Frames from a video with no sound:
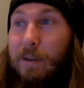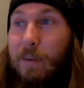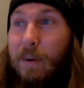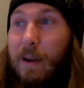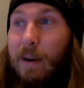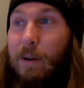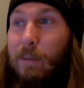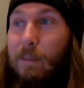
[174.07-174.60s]
So
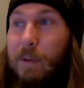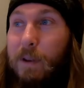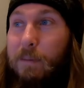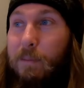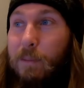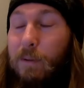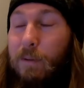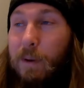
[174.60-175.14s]
I hope
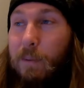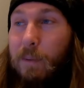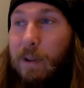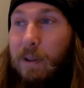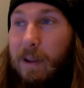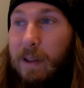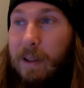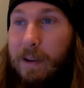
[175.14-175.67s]
this movie
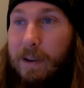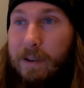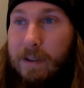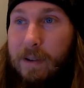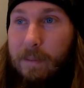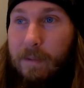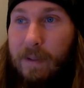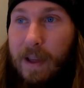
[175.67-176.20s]
will clear
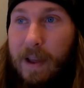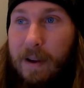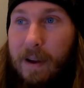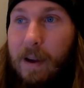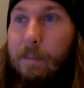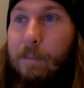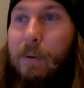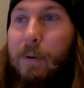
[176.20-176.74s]
some of that
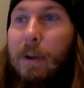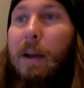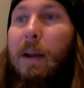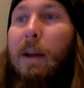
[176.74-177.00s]
up.